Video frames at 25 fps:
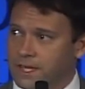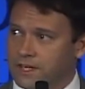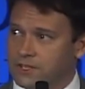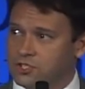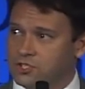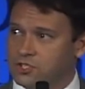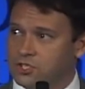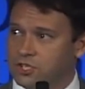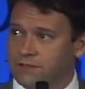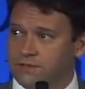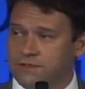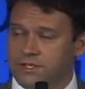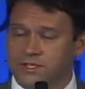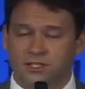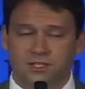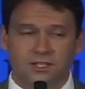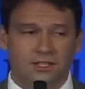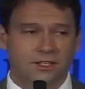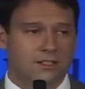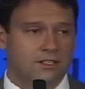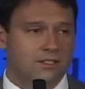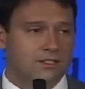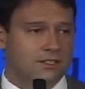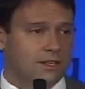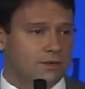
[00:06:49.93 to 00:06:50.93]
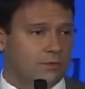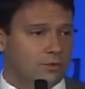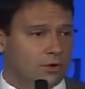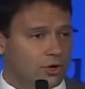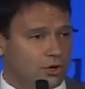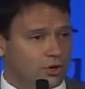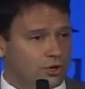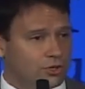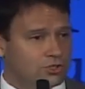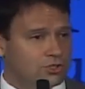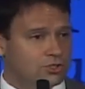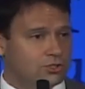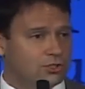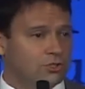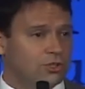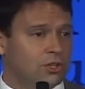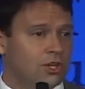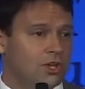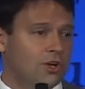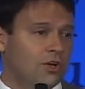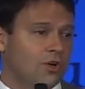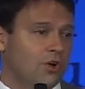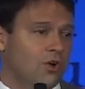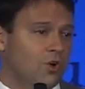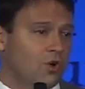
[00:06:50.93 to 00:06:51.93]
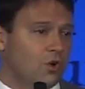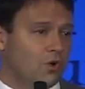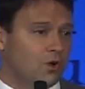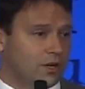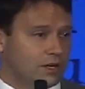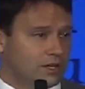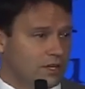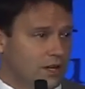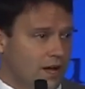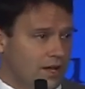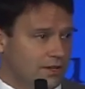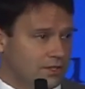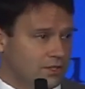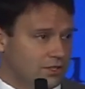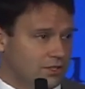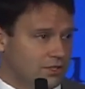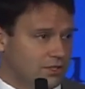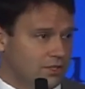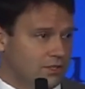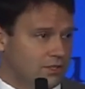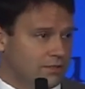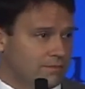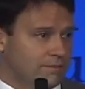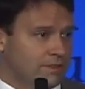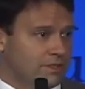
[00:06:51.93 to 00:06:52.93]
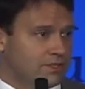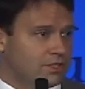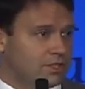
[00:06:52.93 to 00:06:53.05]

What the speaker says: A service is a rehearsal or a concert.